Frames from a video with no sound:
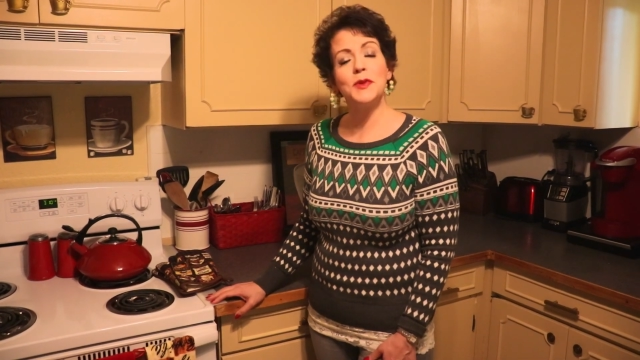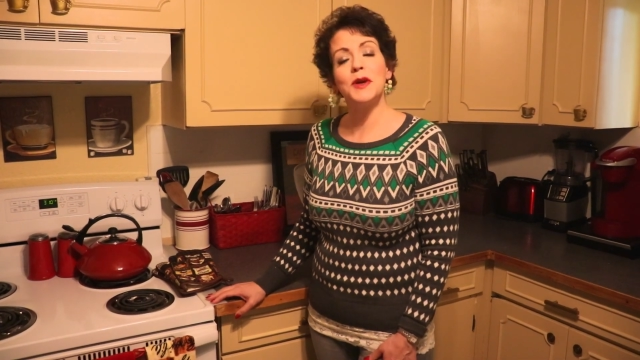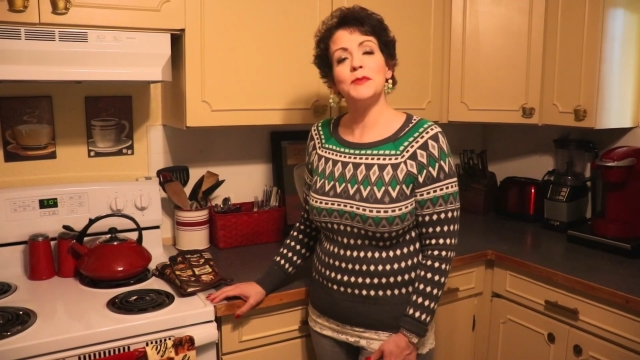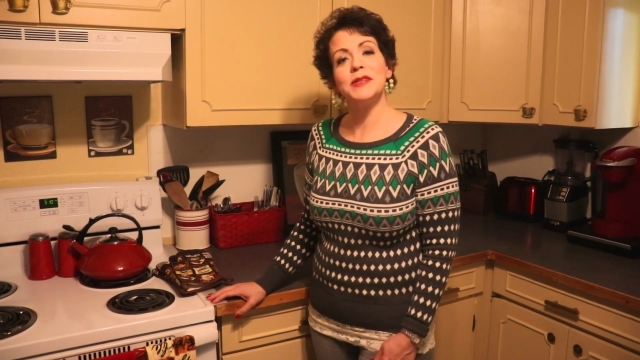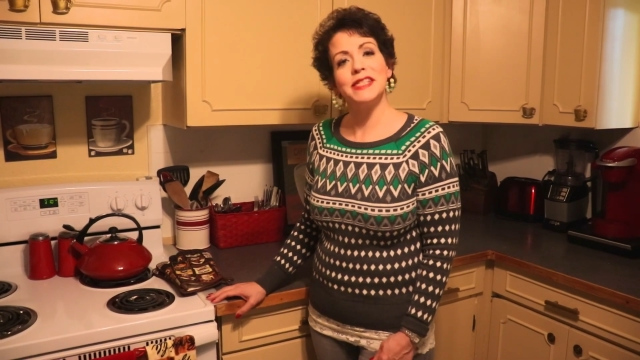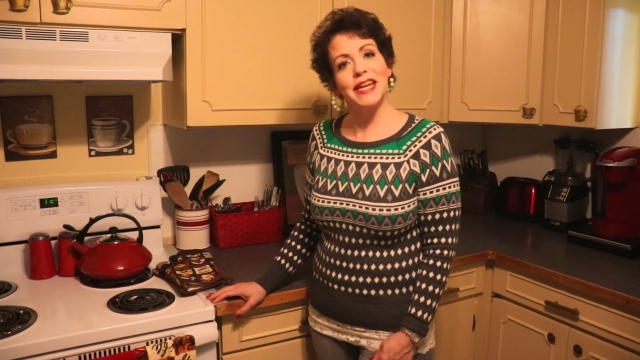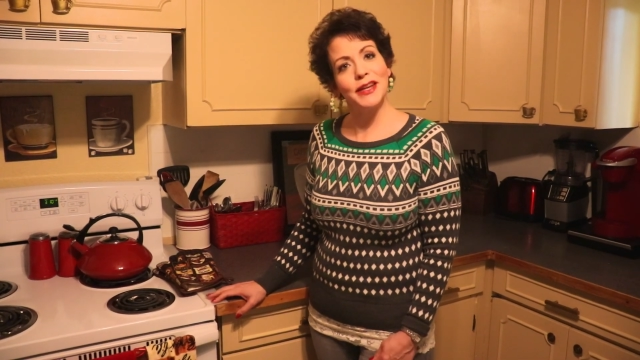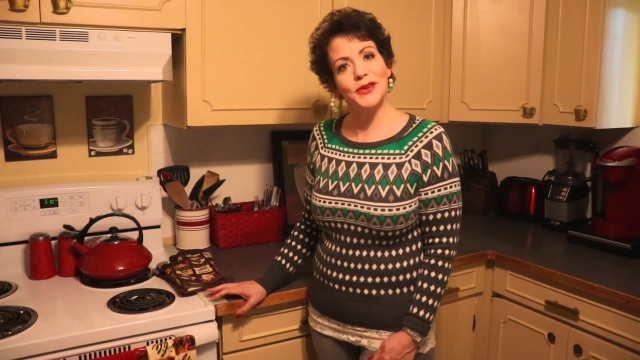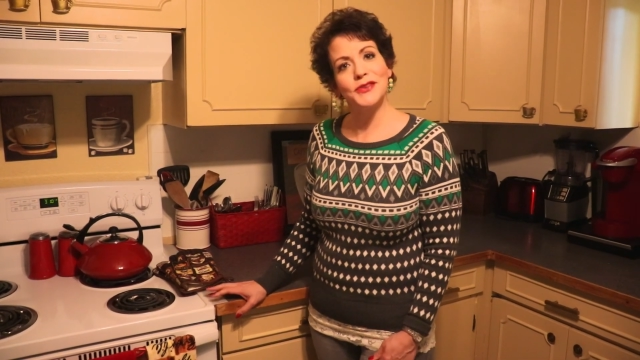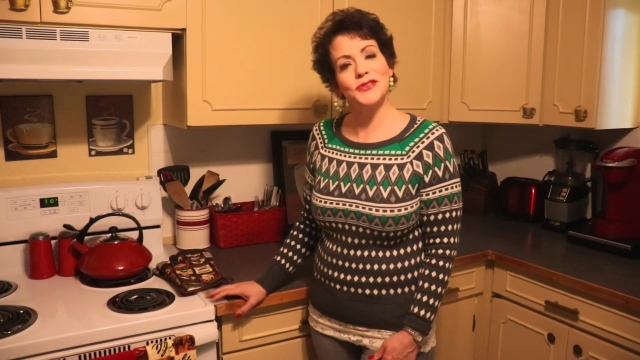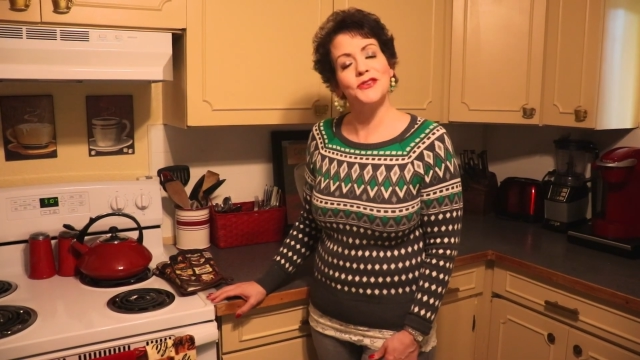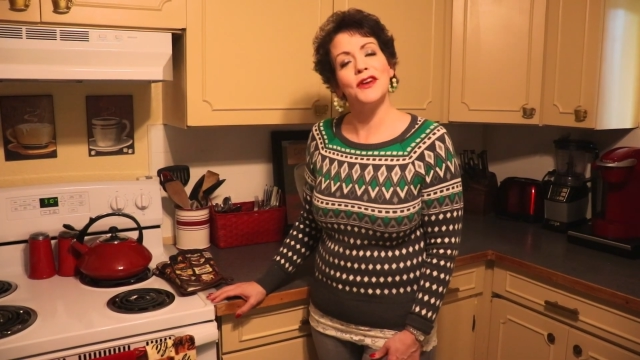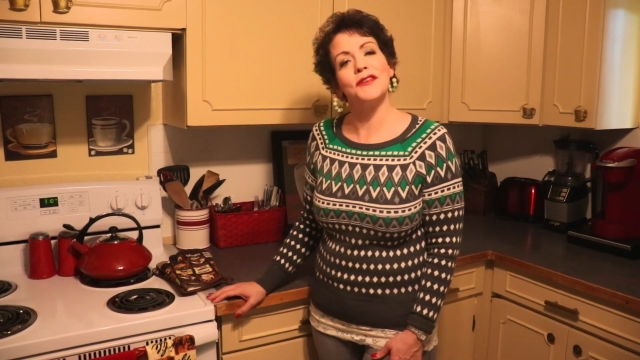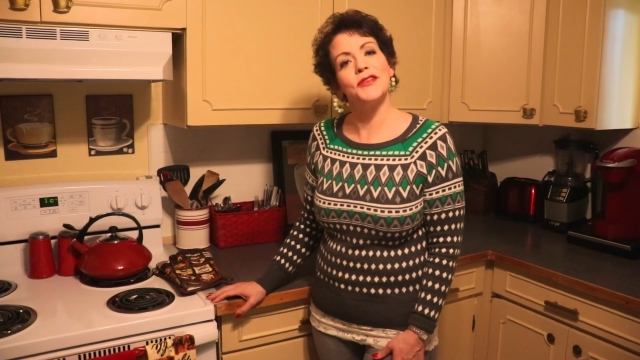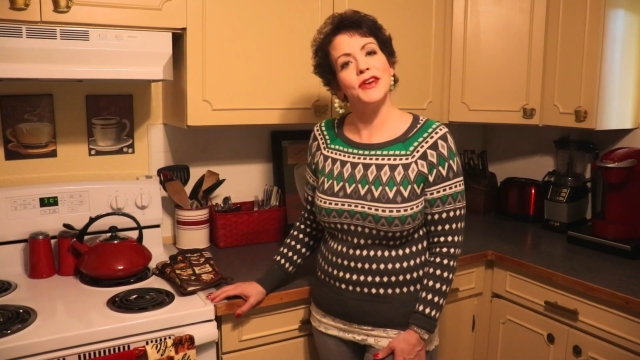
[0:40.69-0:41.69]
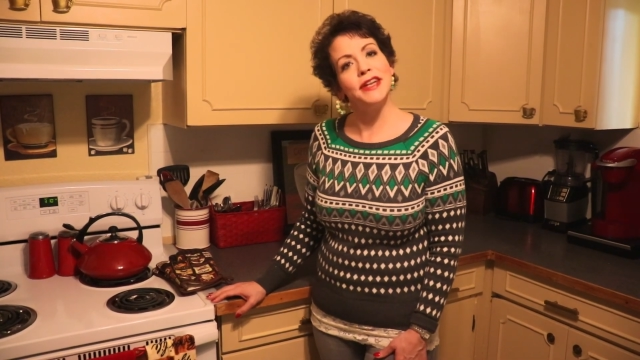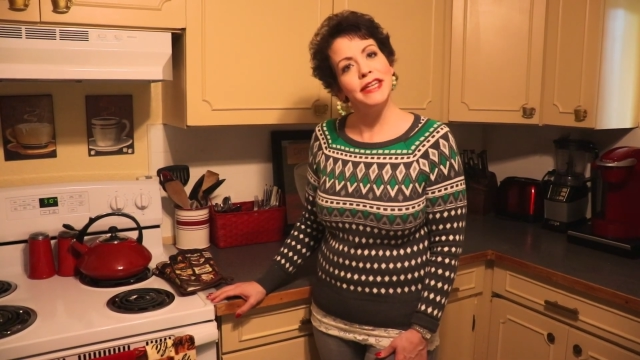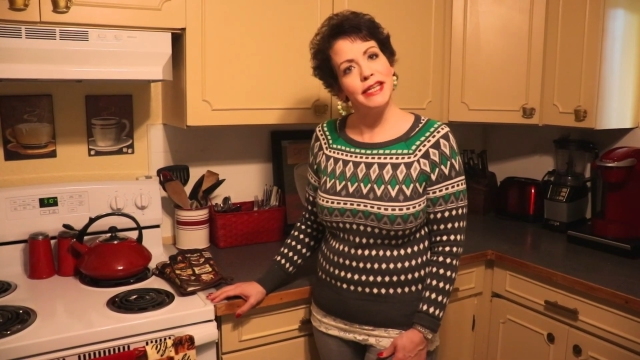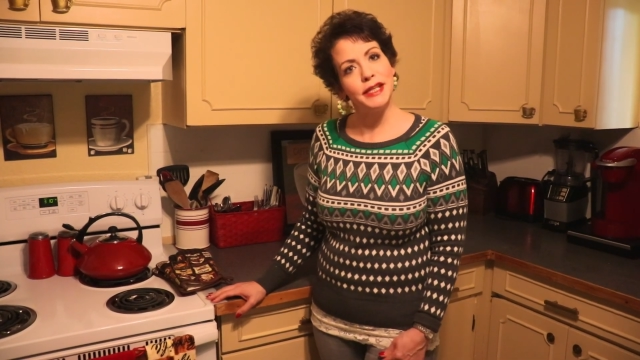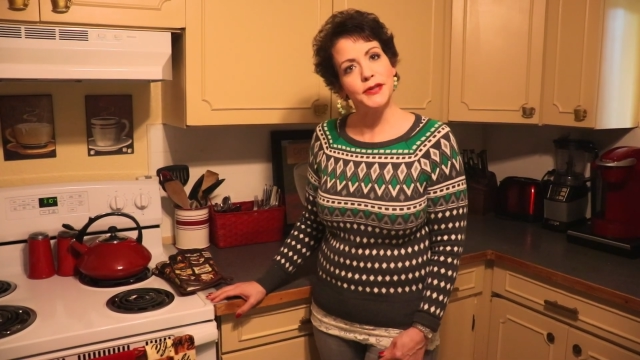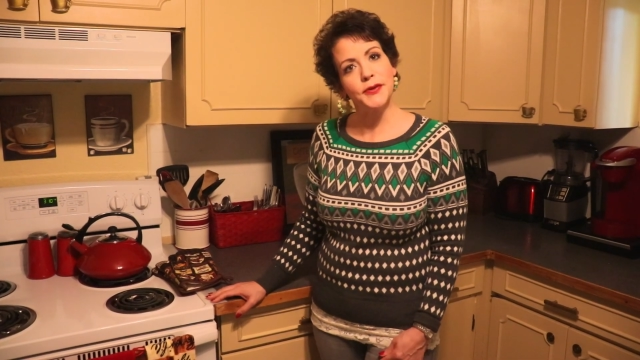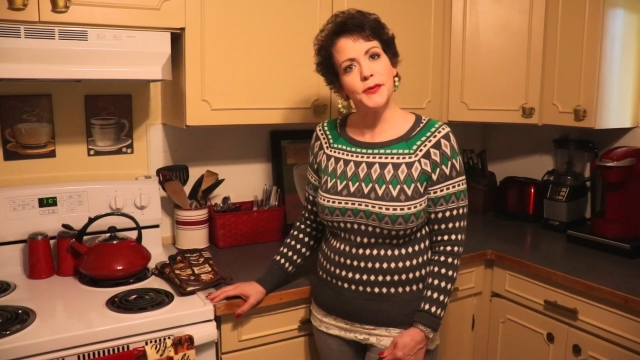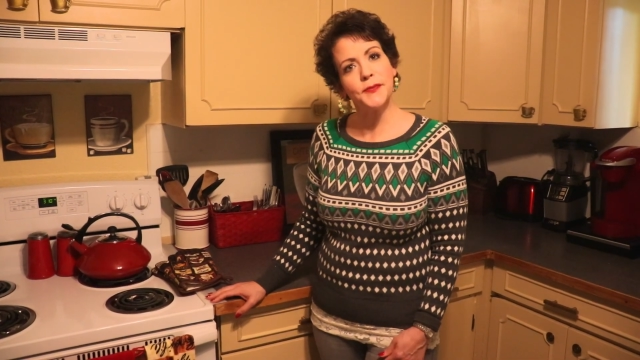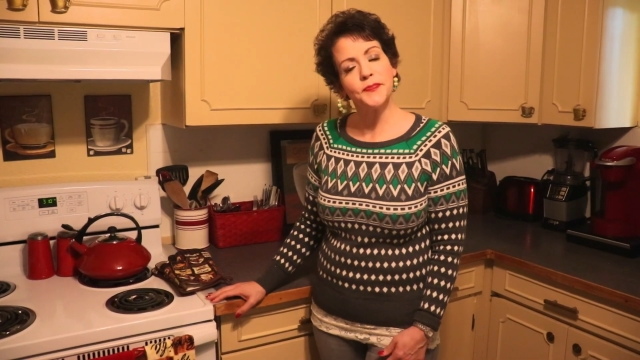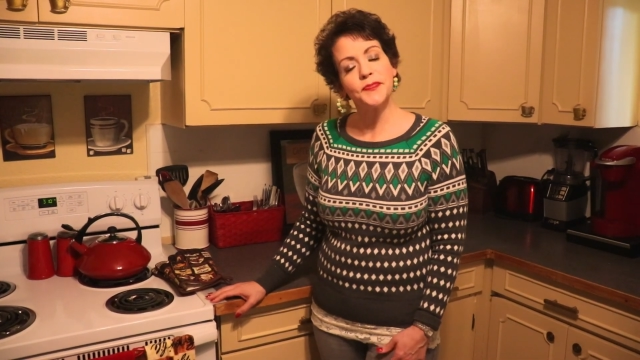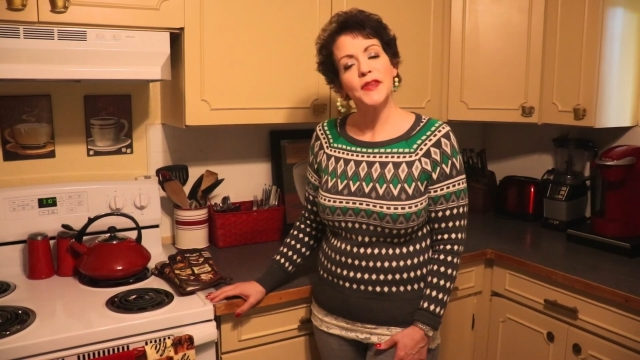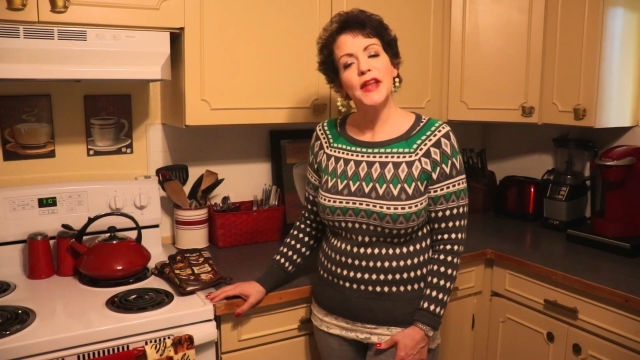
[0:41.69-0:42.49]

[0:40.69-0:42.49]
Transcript: but potatoes are not very keto.